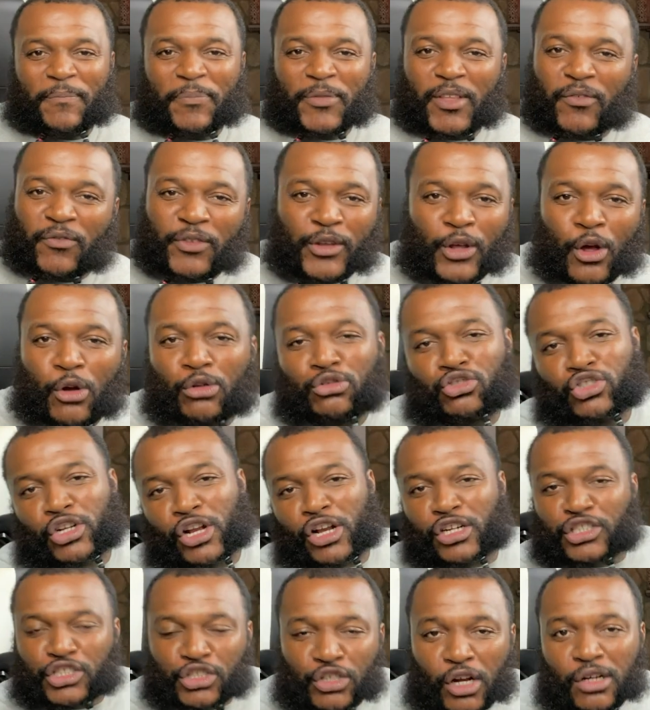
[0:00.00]
If you on
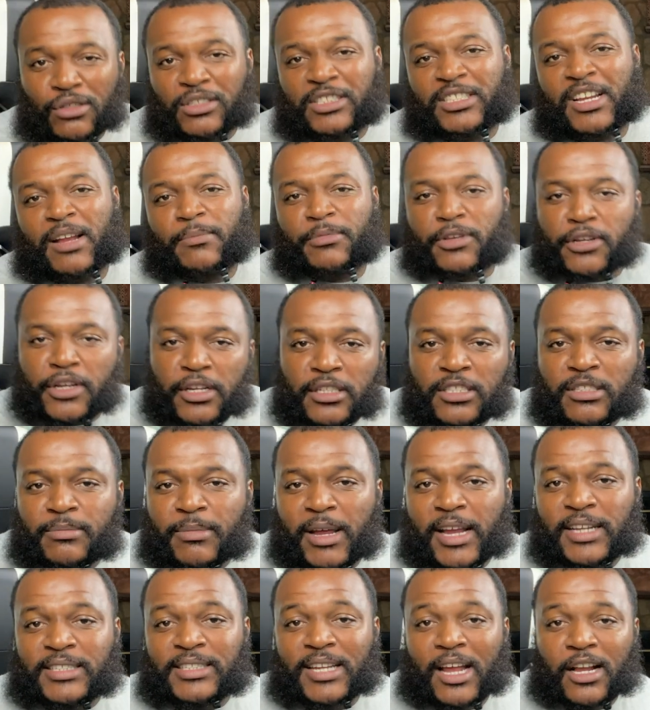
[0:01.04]
drugs, you on something, need
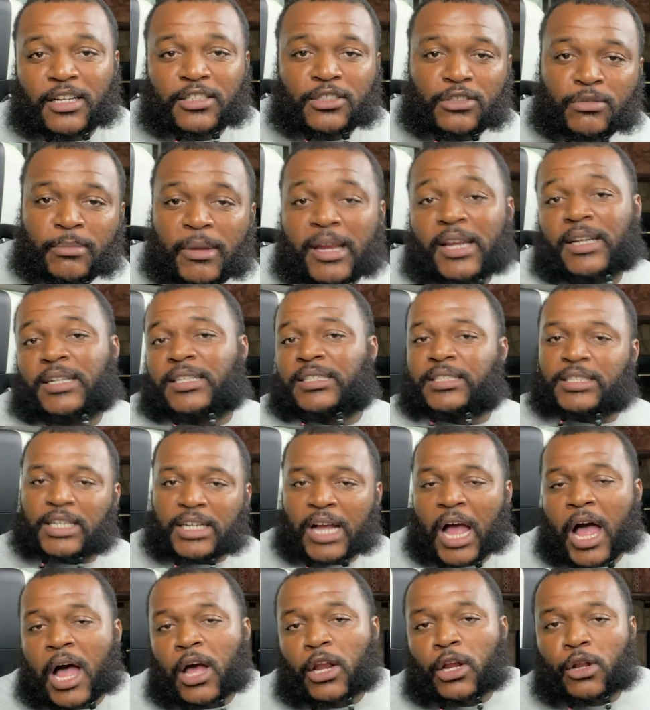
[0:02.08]
somebody to talk to you, man,
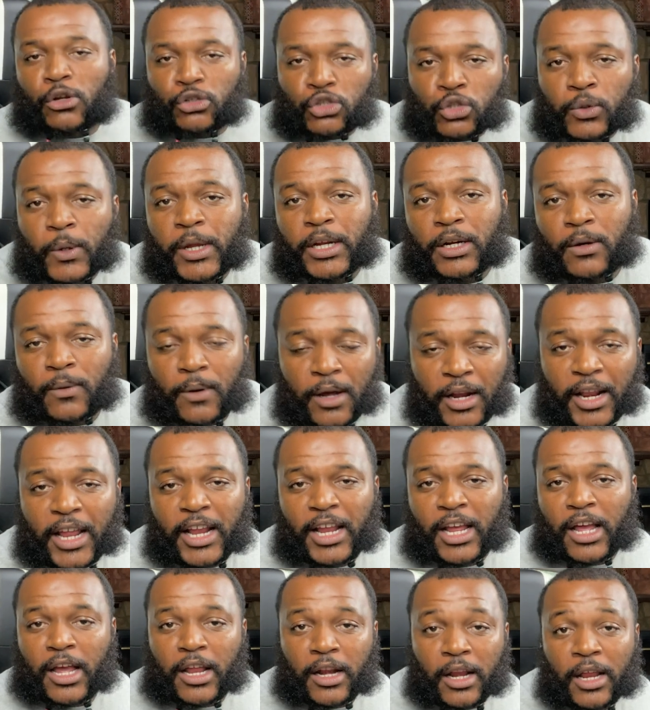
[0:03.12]
call on Twigga.
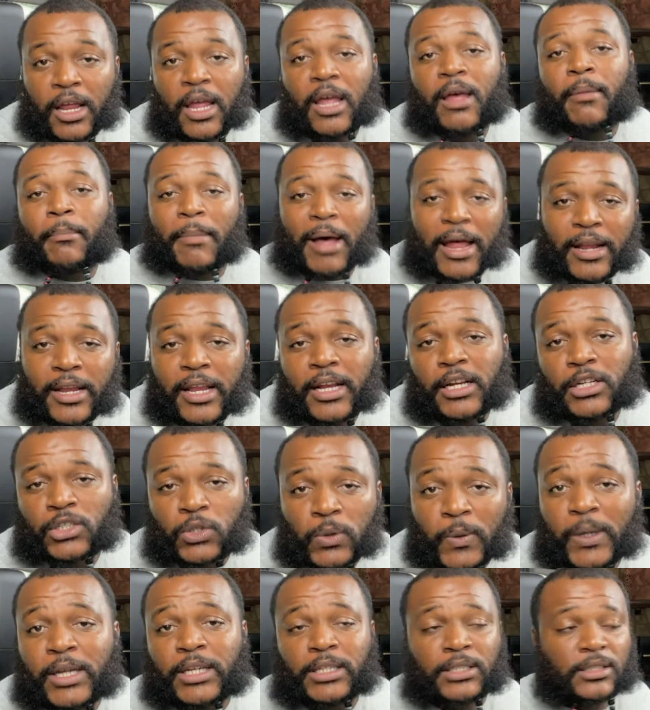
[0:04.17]
1-800, my nigga
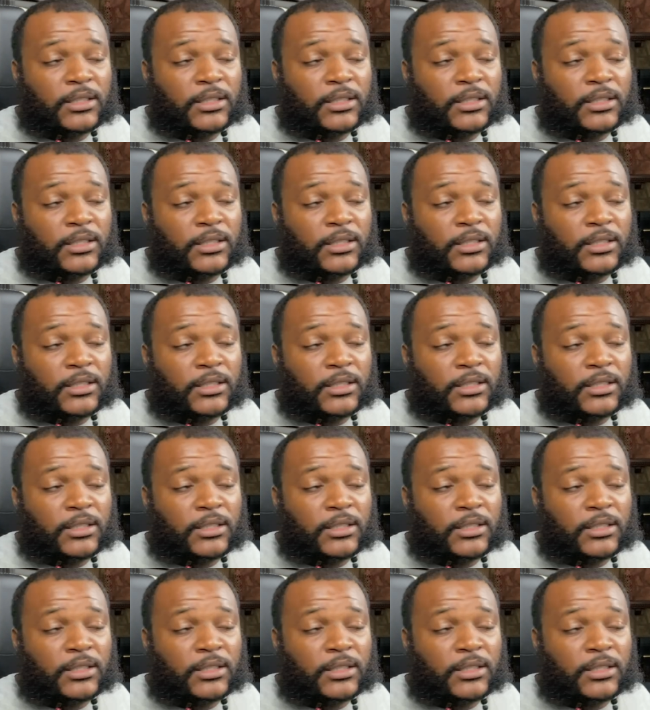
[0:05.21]
Twigga.